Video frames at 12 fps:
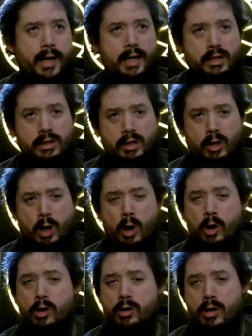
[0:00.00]
and a
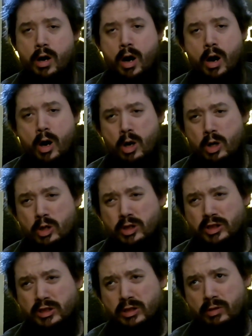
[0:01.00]

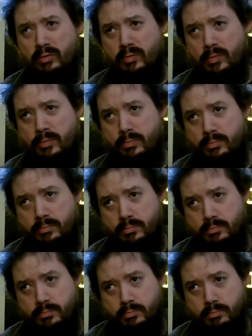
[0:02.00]
host of
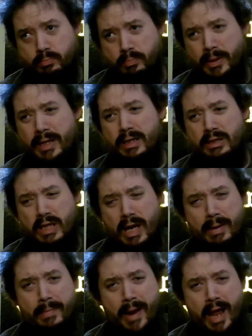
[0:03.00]
big
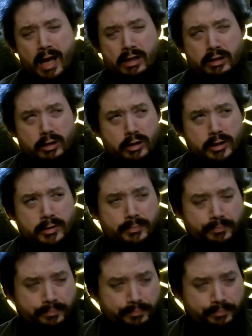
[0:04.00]
time actors.